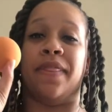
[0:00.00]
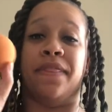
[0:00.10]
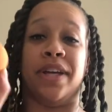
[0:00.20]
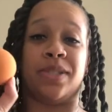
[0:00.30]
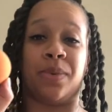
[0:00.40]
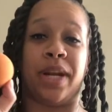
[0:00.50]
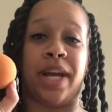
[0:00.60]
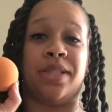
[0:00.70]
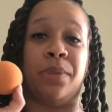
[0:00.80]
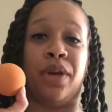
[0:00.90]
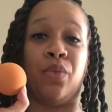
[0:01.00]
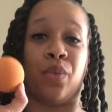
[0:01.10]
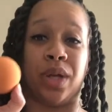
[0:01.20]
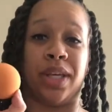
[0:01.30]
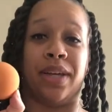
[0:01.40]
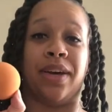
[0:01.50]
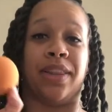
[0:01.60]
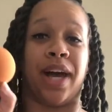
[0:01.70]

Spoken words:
This one has been really good.